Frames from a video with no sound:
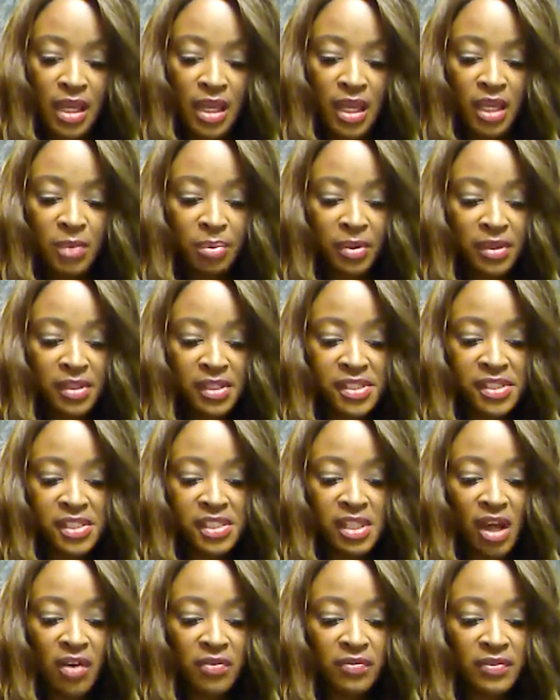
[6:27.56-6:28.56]
He put his
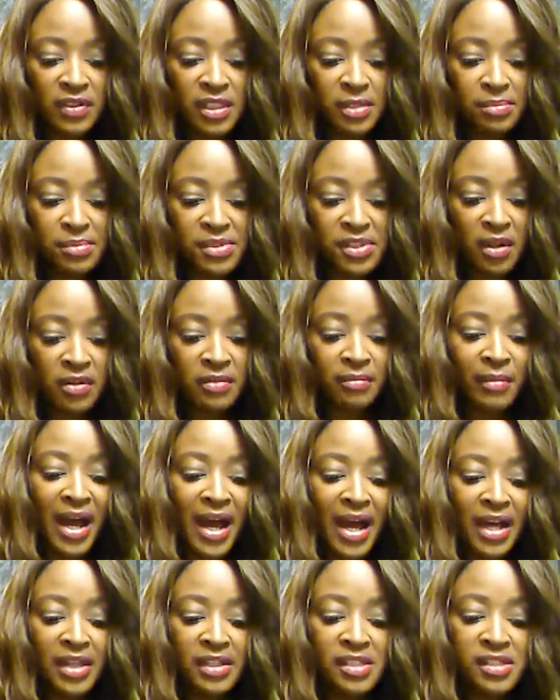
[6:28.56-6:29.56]
soft lips on
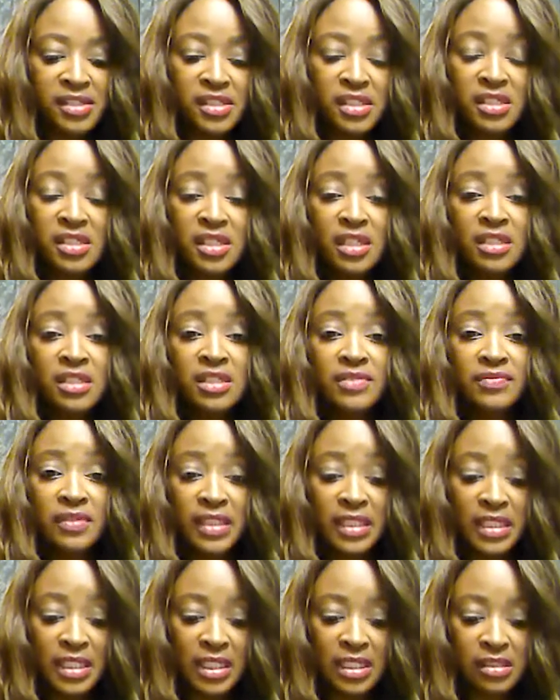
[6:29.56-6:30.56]
mine and
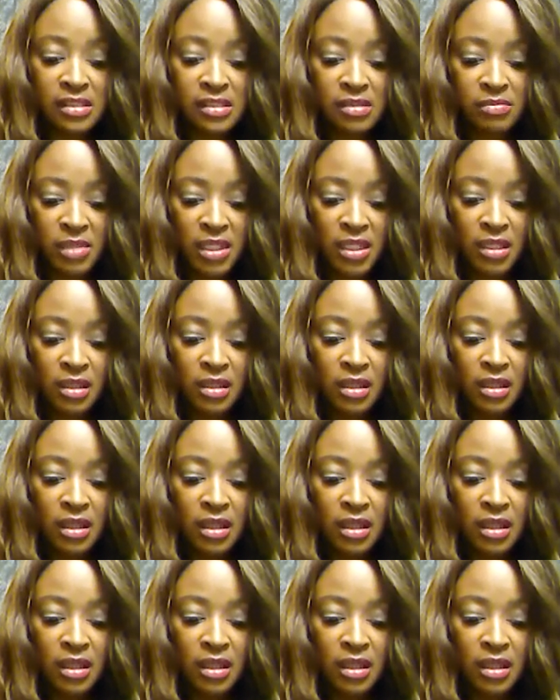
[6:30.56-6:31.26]
seductively kissed me.